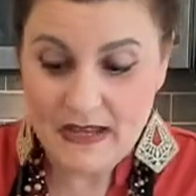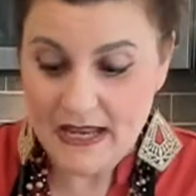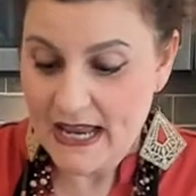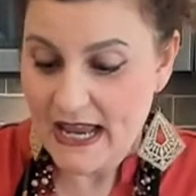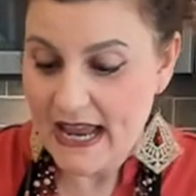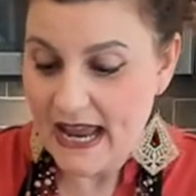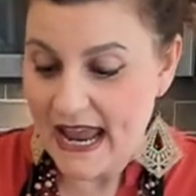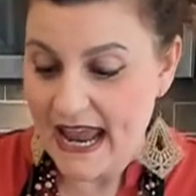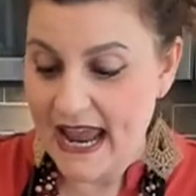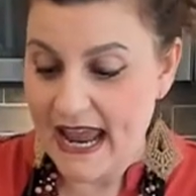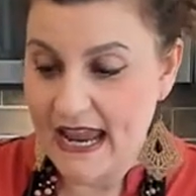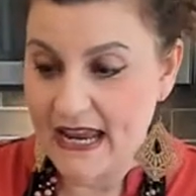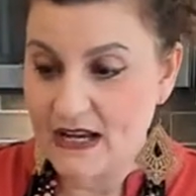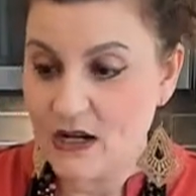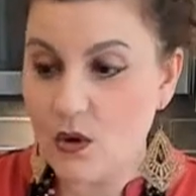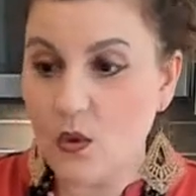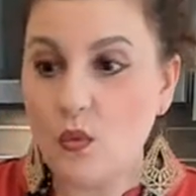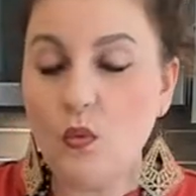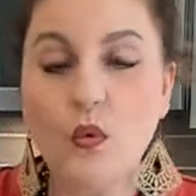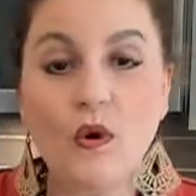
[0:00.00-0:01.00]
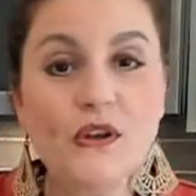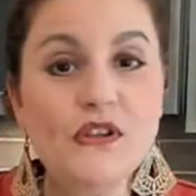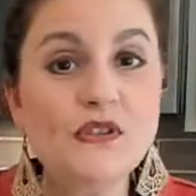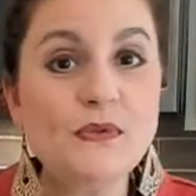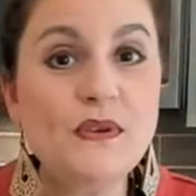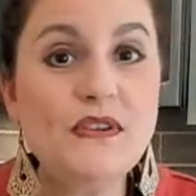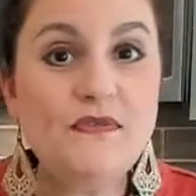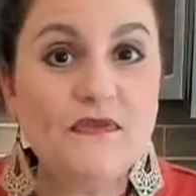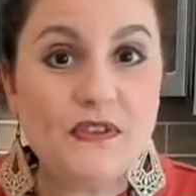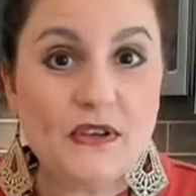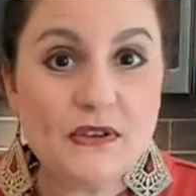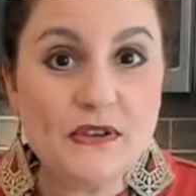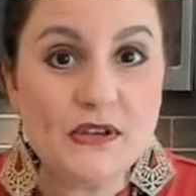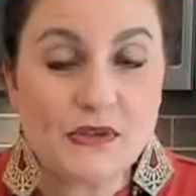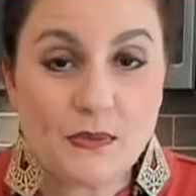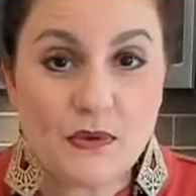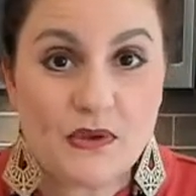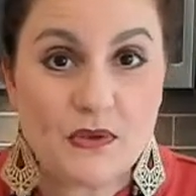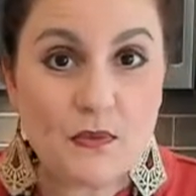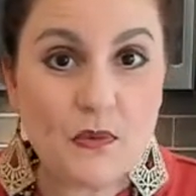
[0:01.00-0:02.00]
And once we fill this with
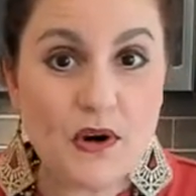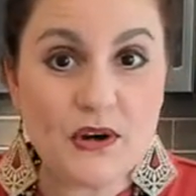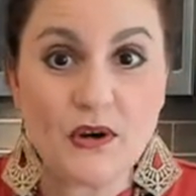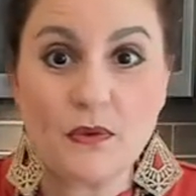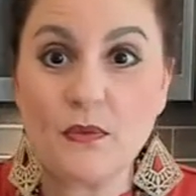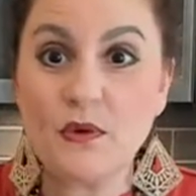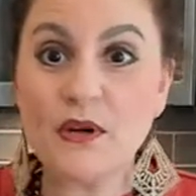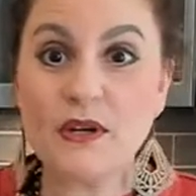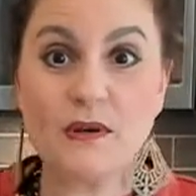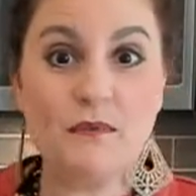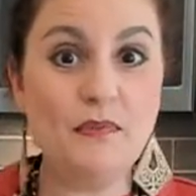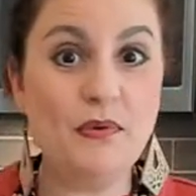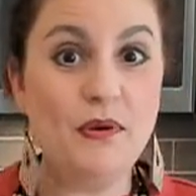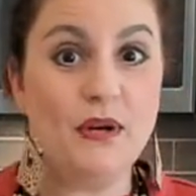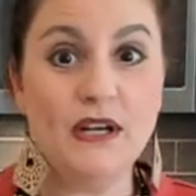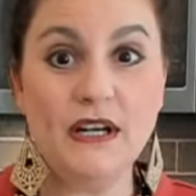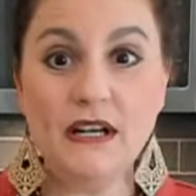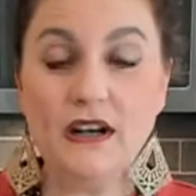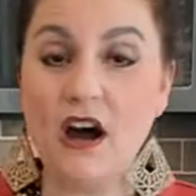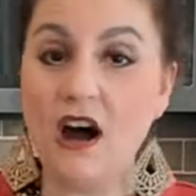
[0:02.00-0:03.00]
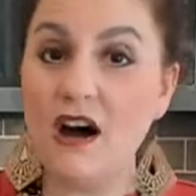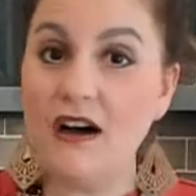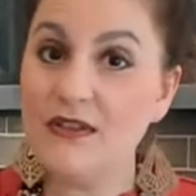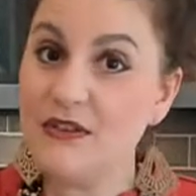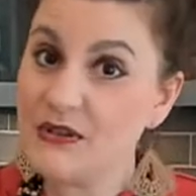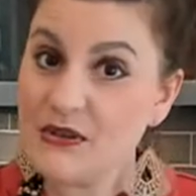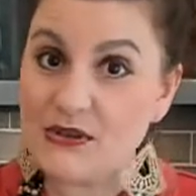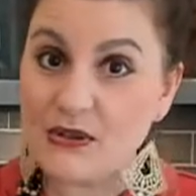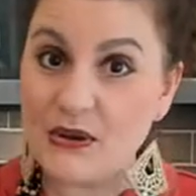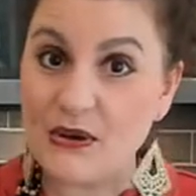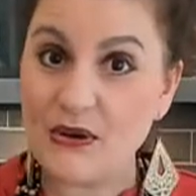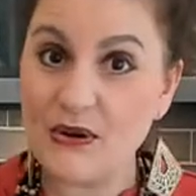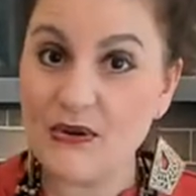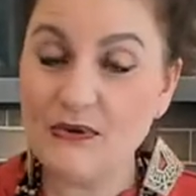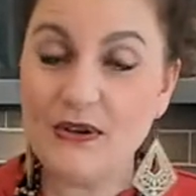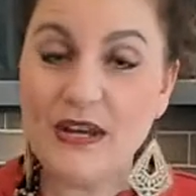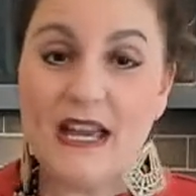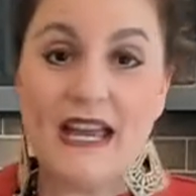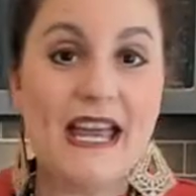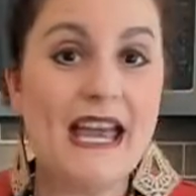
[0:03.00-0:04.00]
water, we're going to put it on the stove,
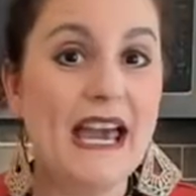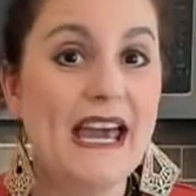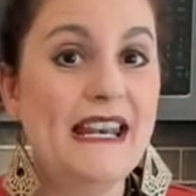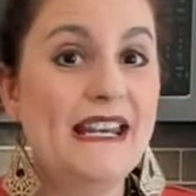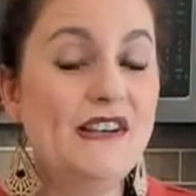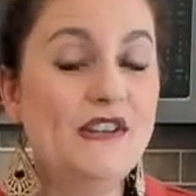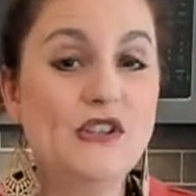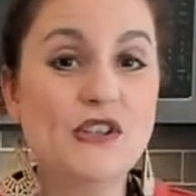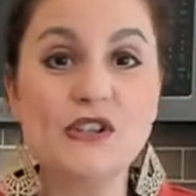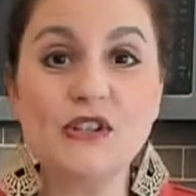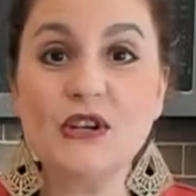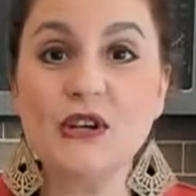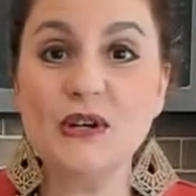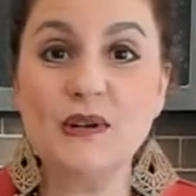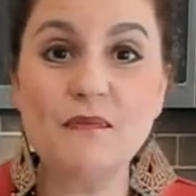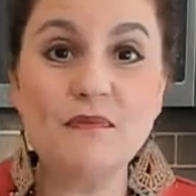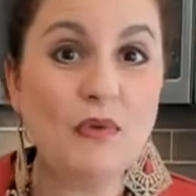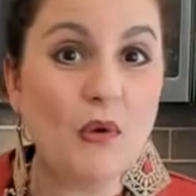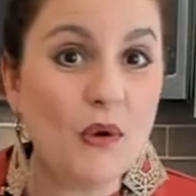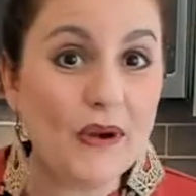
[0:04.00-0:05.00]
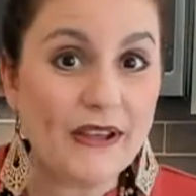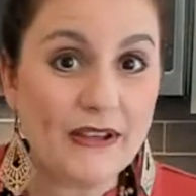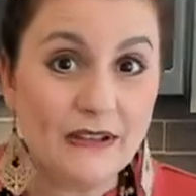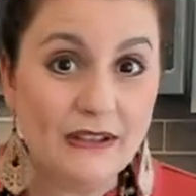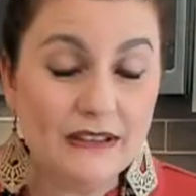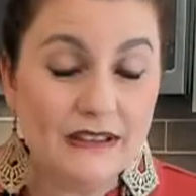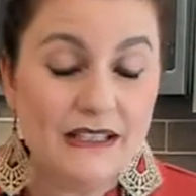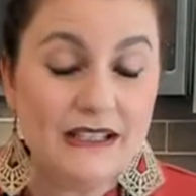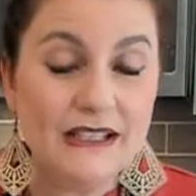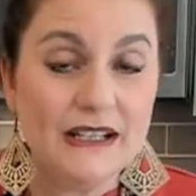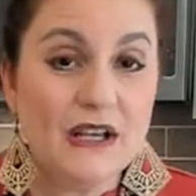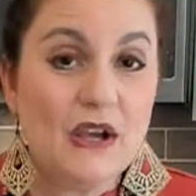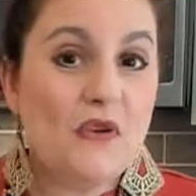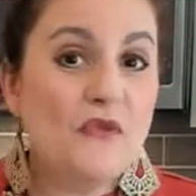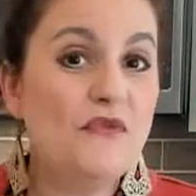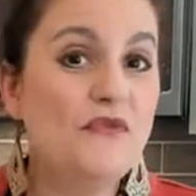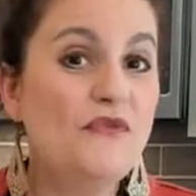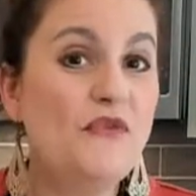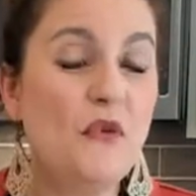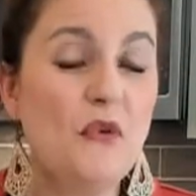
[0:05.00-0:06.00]
and it's just going to boil
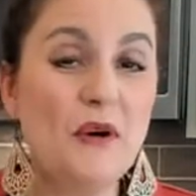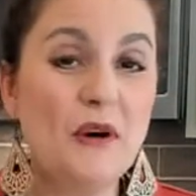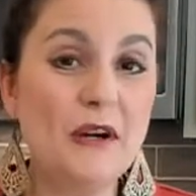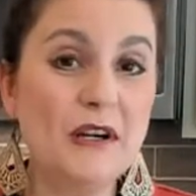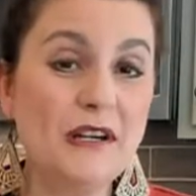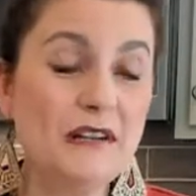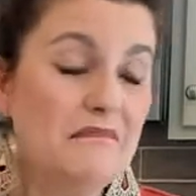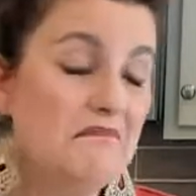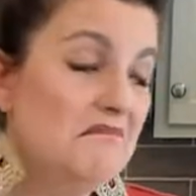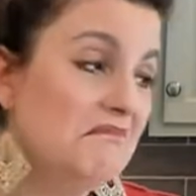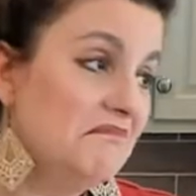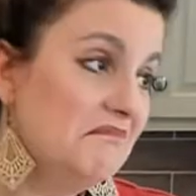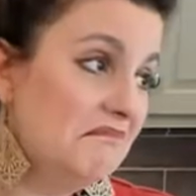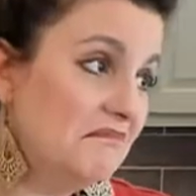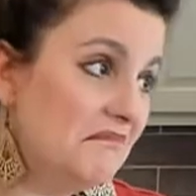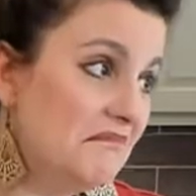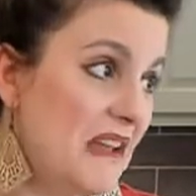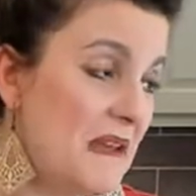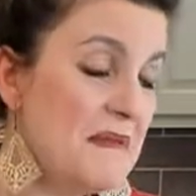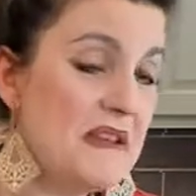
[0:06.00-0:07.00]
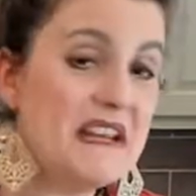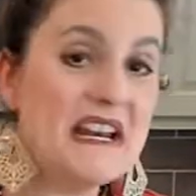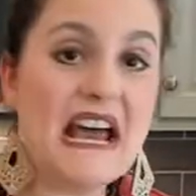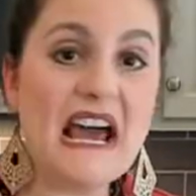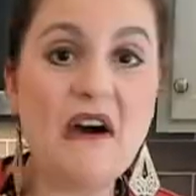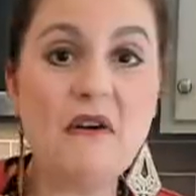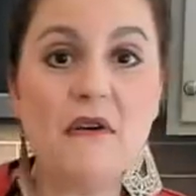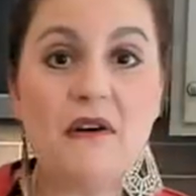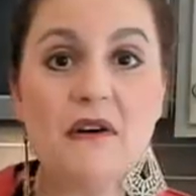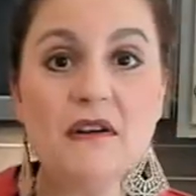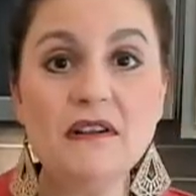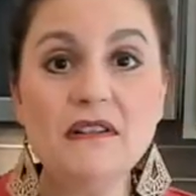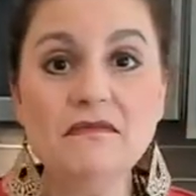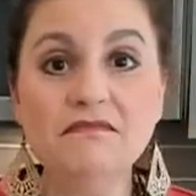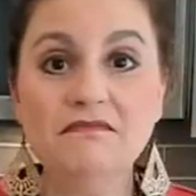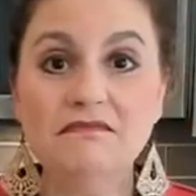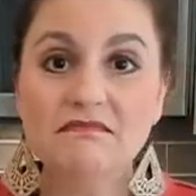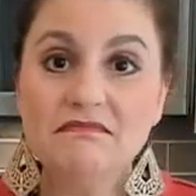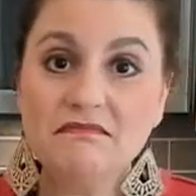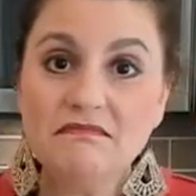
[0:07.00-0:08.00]
for maybe an hour,
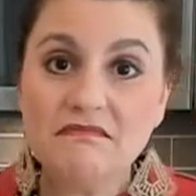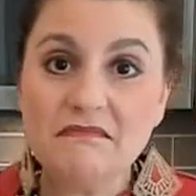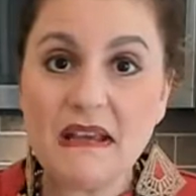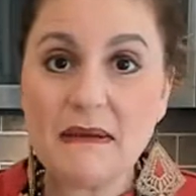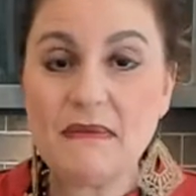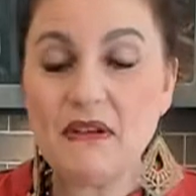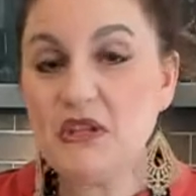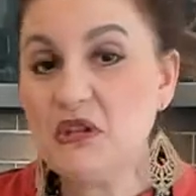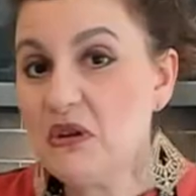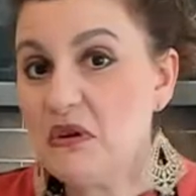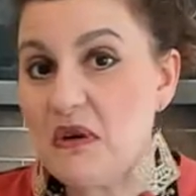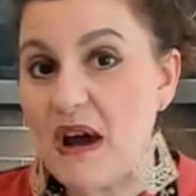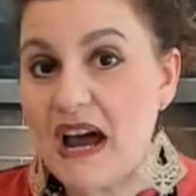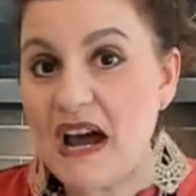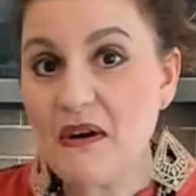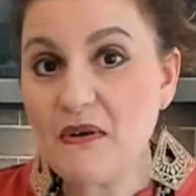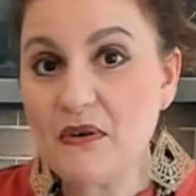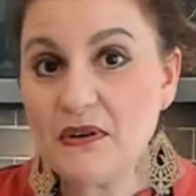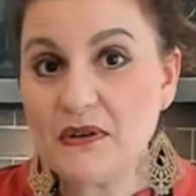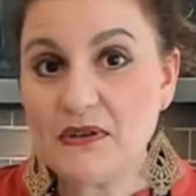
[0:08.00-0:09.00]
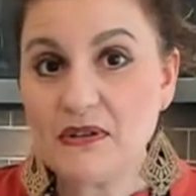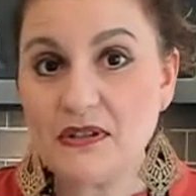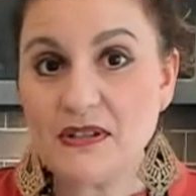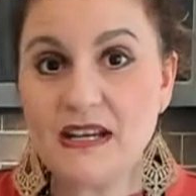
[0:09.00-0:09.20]
maybe 2 hours.